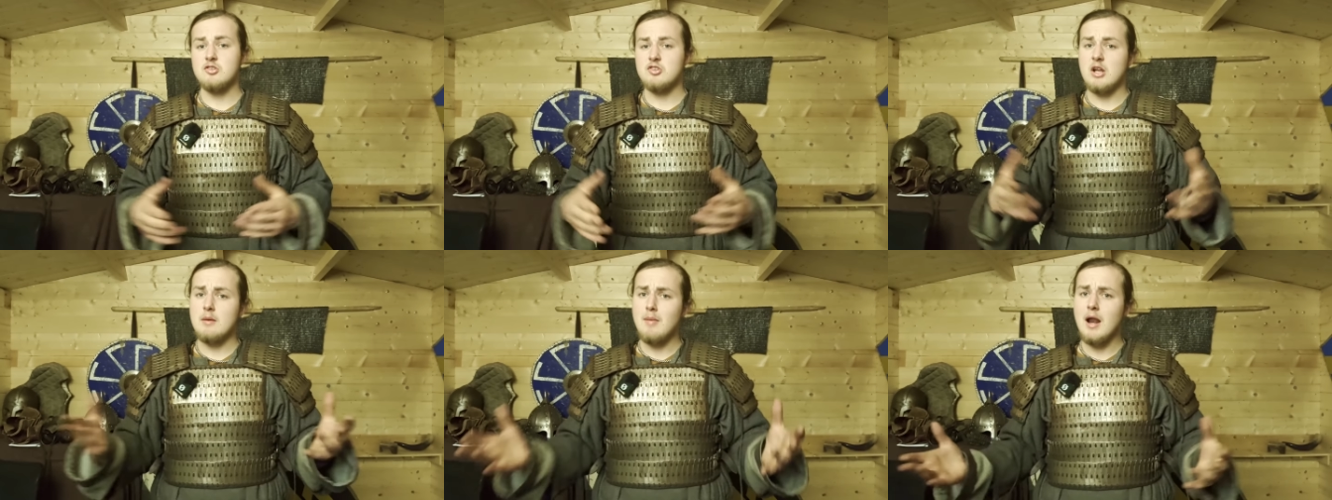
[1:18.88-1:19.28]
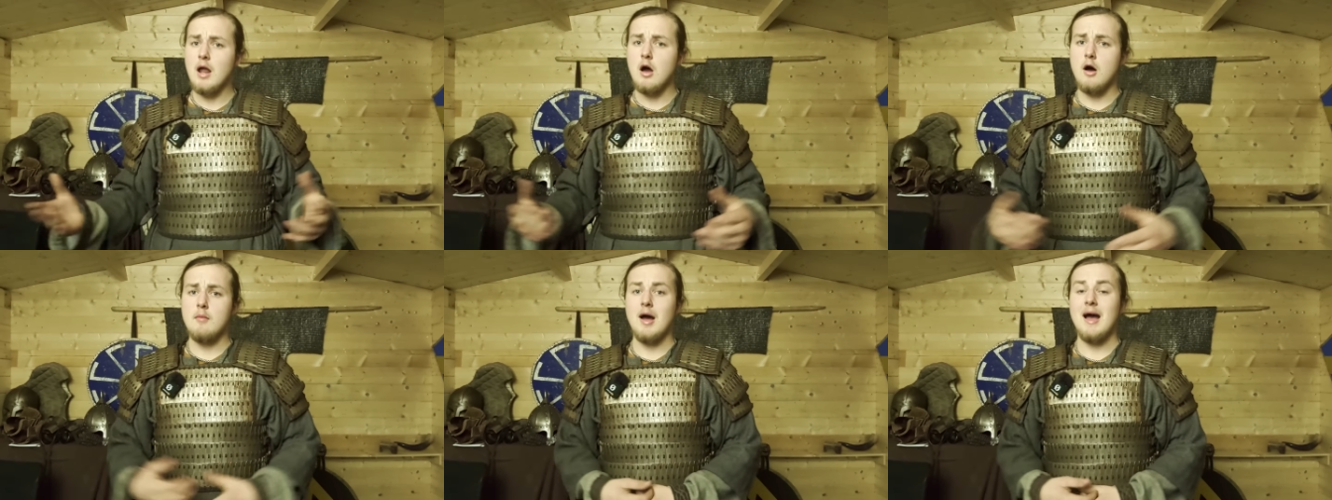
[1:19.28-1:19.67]
Lamellar
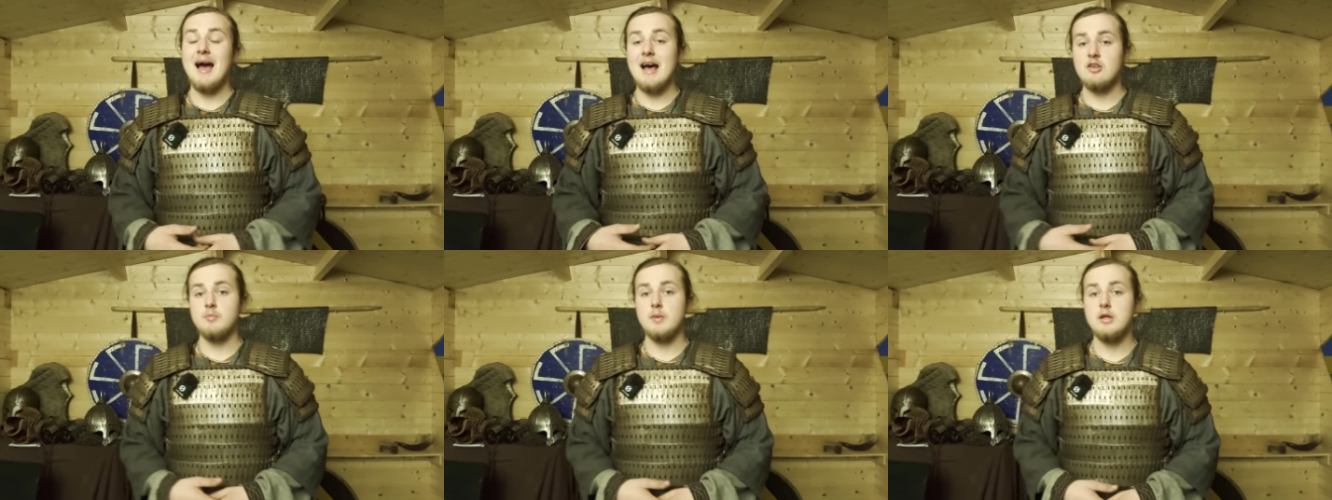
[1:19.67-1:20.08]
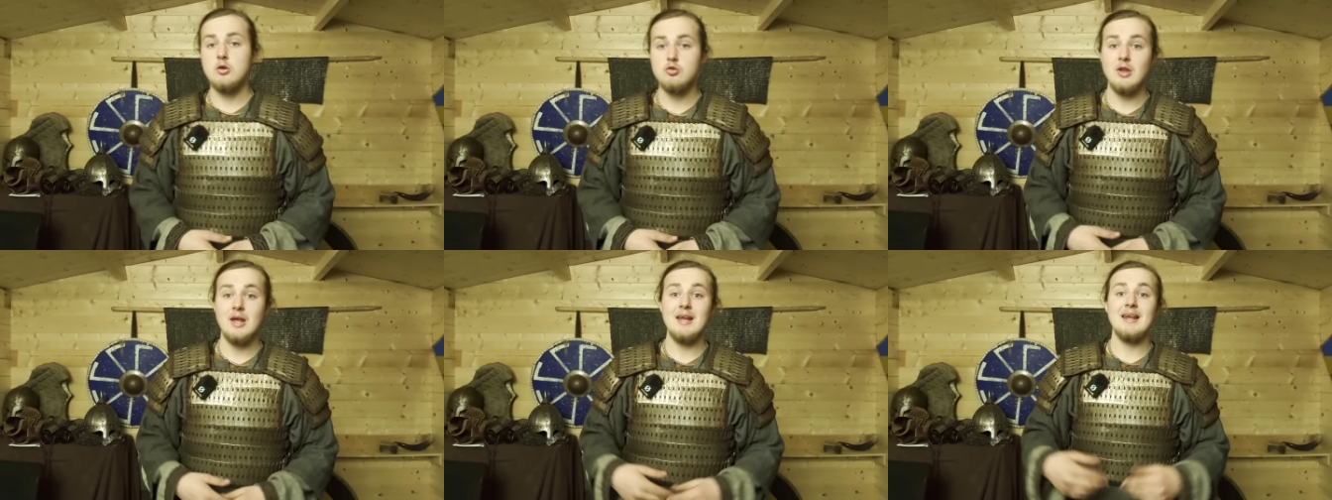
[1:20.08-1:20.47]
armor has been
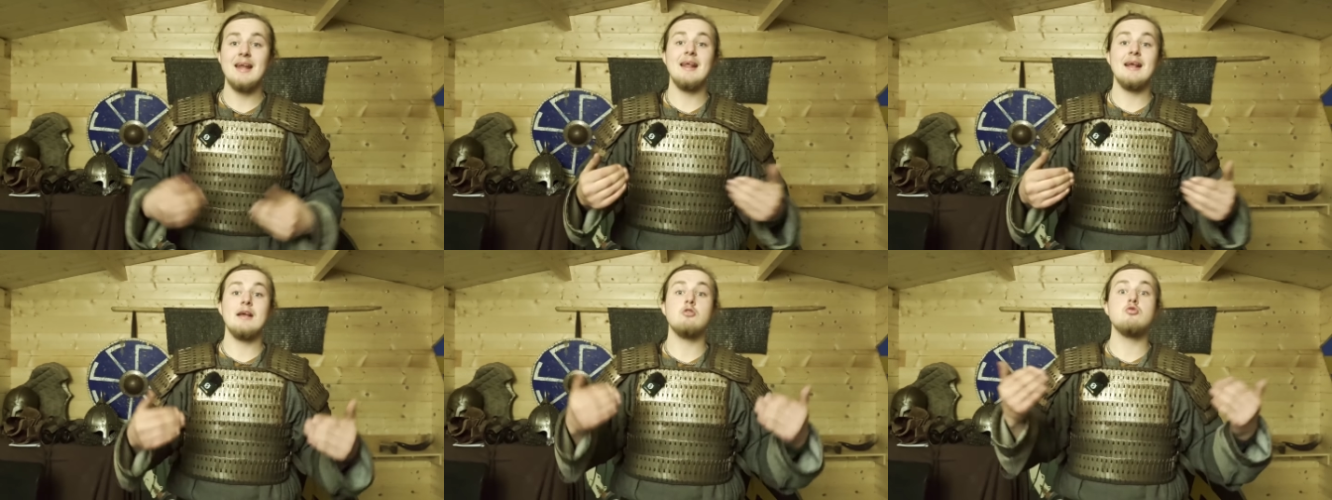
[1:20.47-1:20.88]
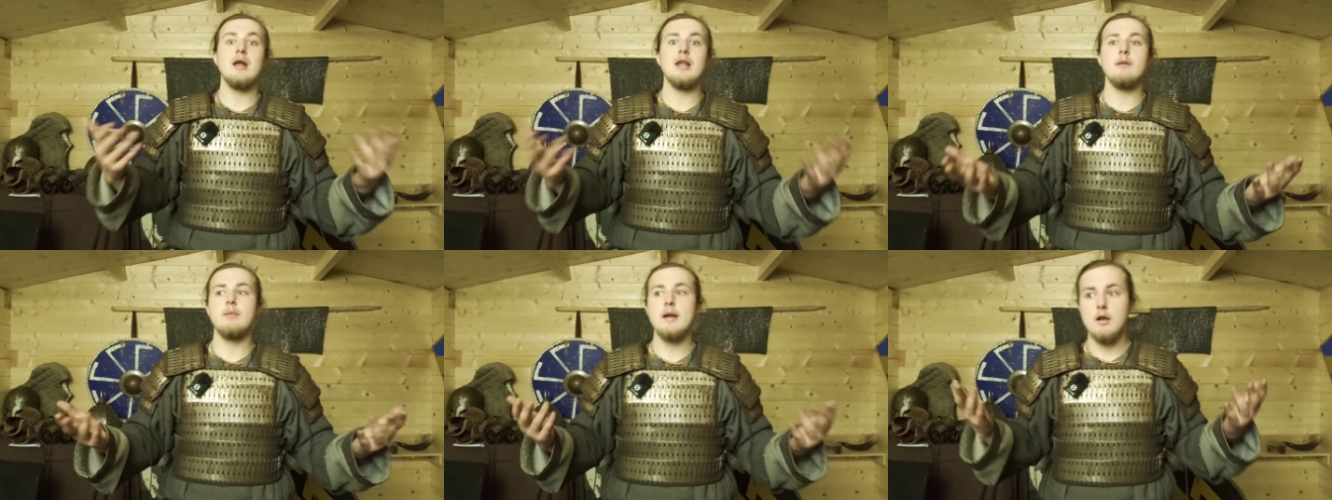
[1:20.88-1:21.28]
used in an
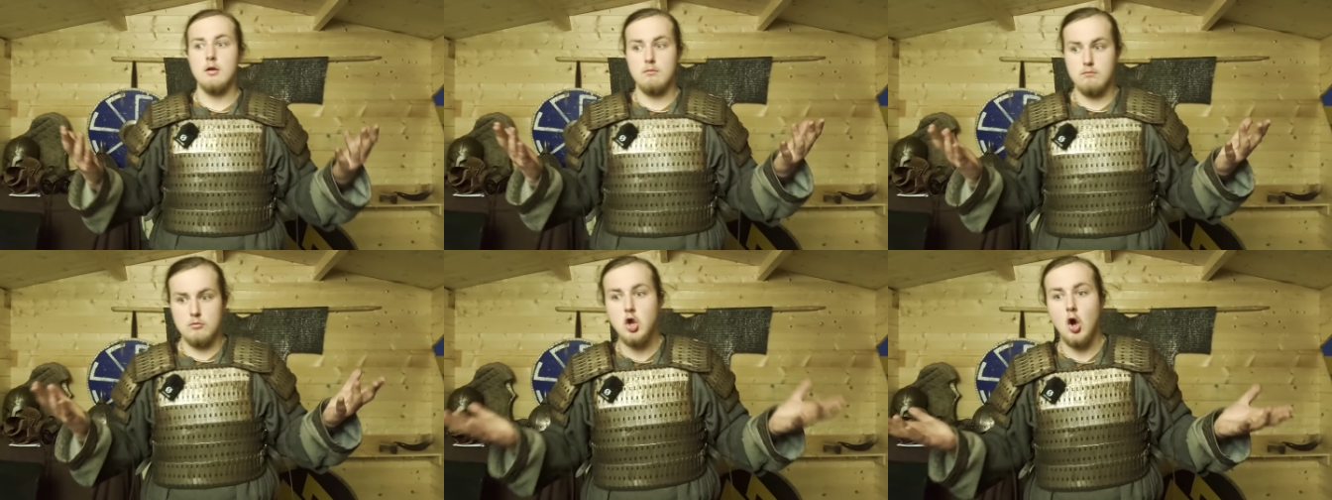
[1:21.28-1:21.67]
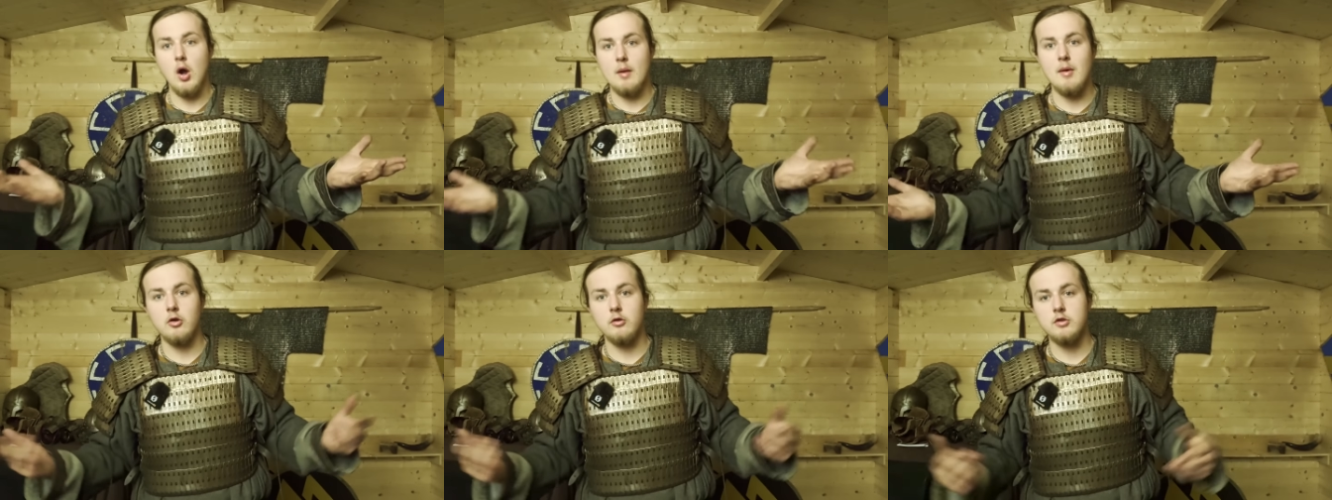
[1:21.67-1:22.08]
incredibly
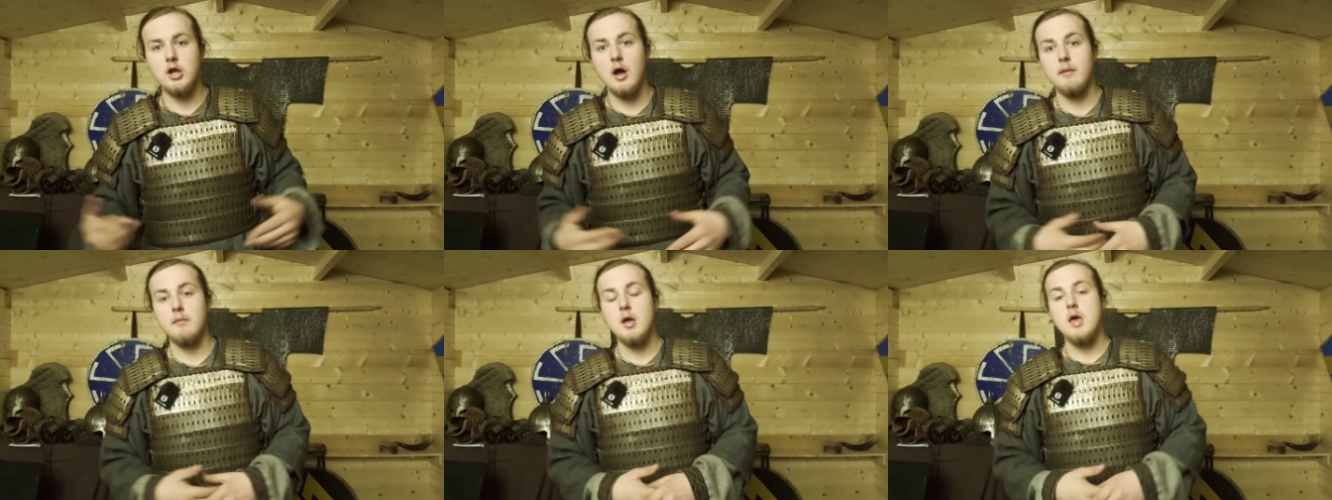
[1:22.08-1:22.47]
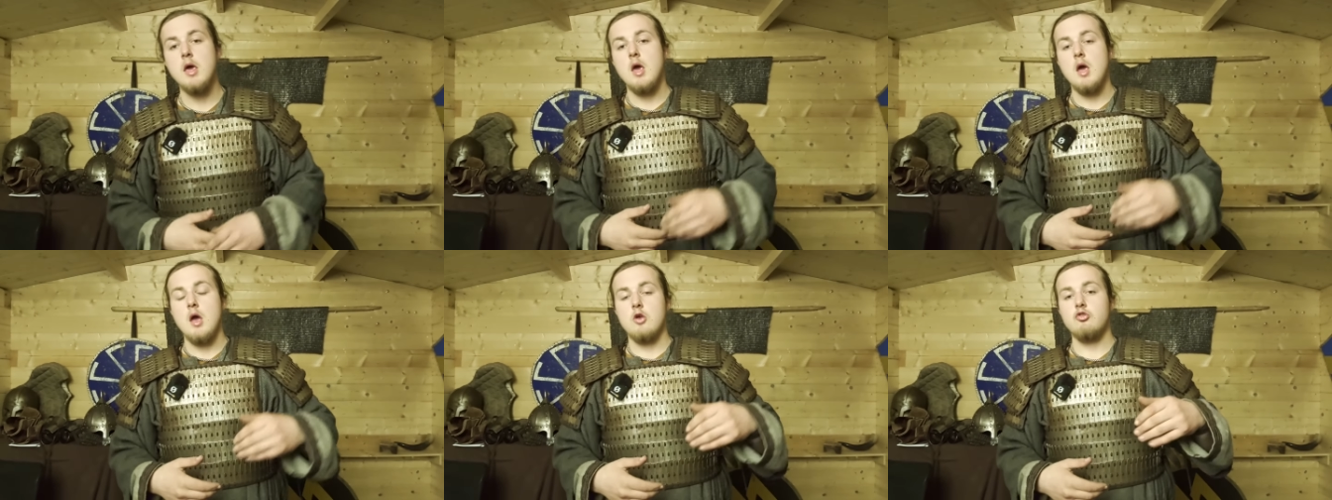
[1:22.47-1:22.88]
long amount of time.
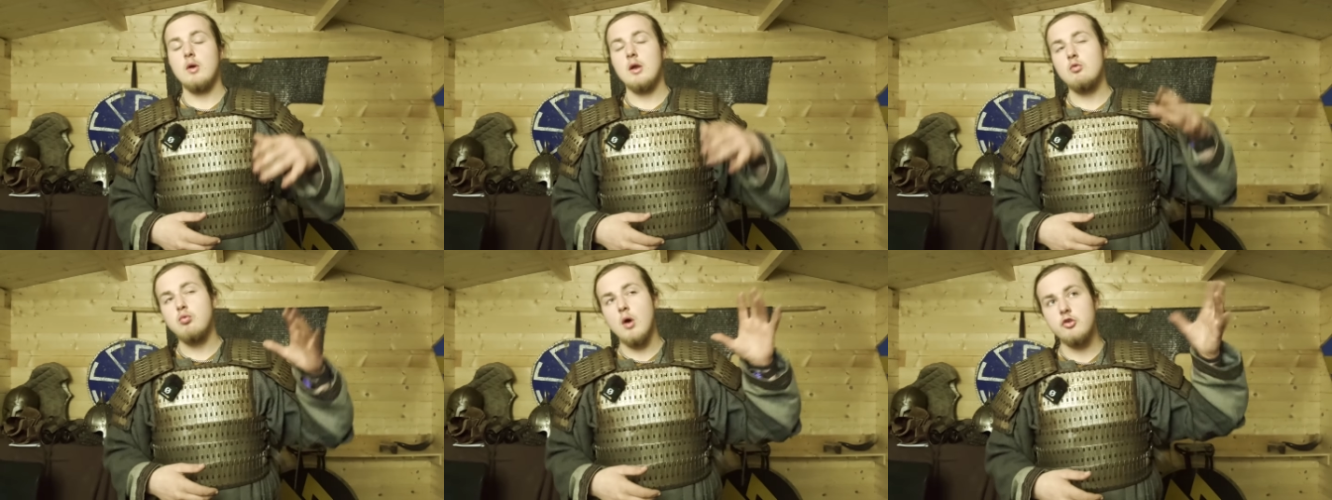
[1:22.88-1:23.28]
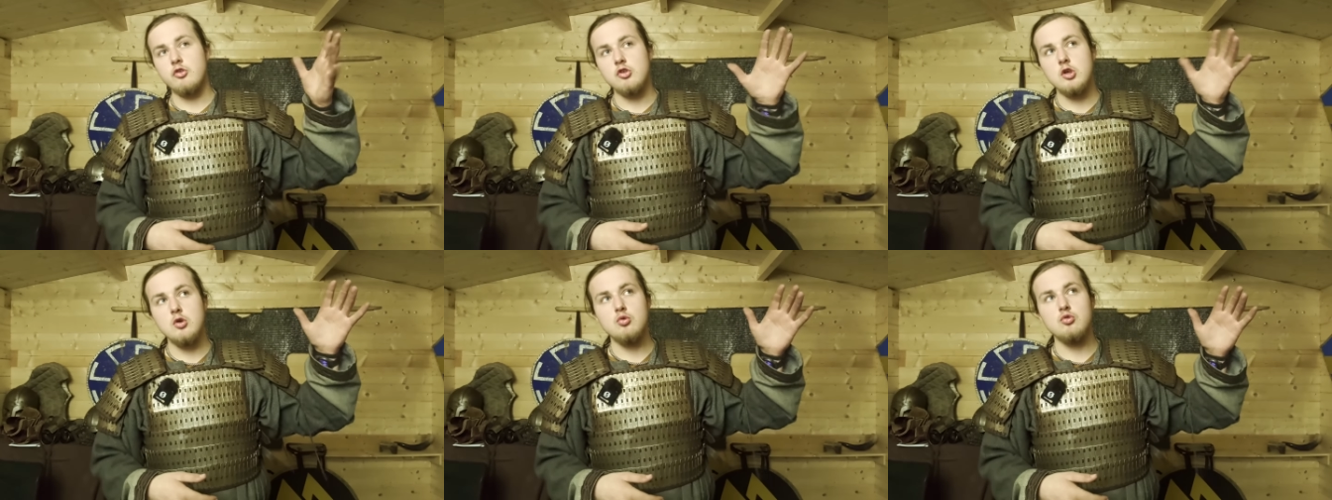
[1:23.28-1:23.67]
So it
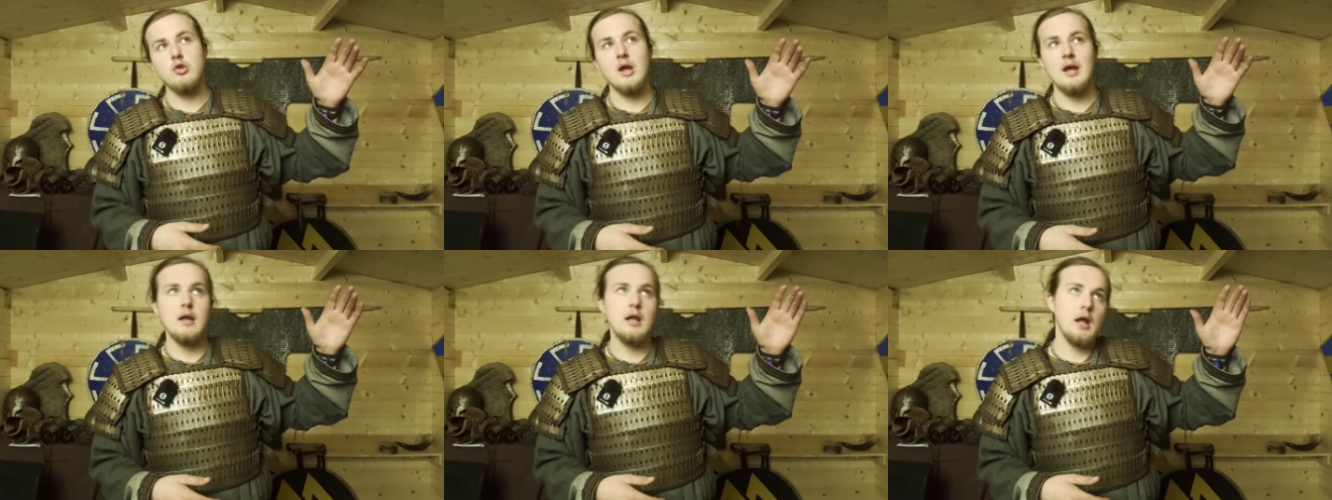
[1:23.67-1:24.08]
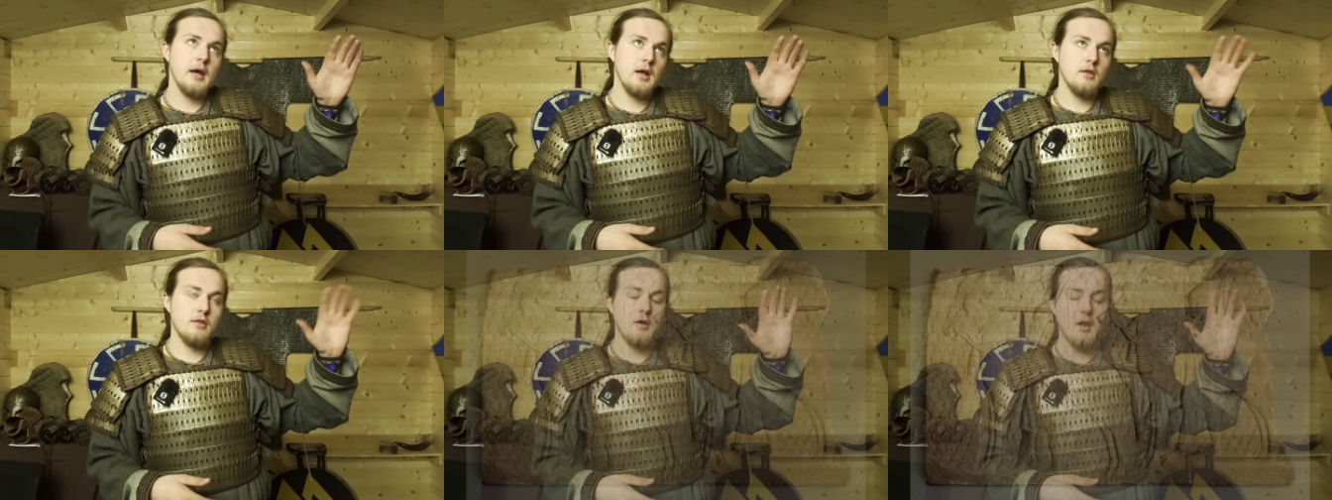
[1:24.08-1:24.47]
was used in like the